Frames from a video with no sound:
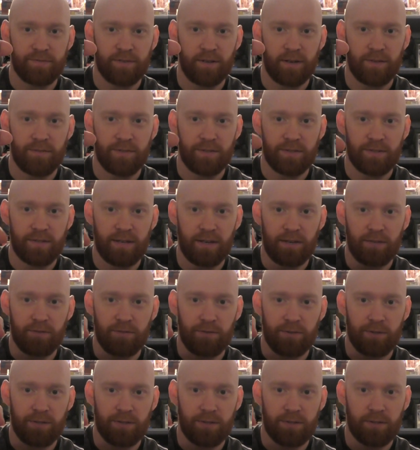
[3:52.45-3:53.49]
5 itself,
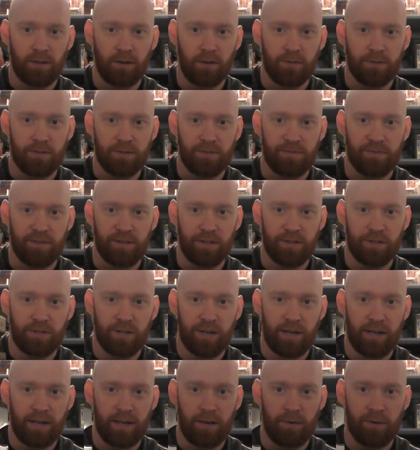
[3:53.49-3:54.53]
with this glossy finish
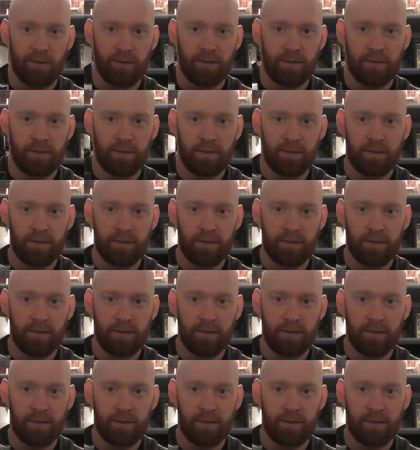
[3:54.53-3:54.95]
here and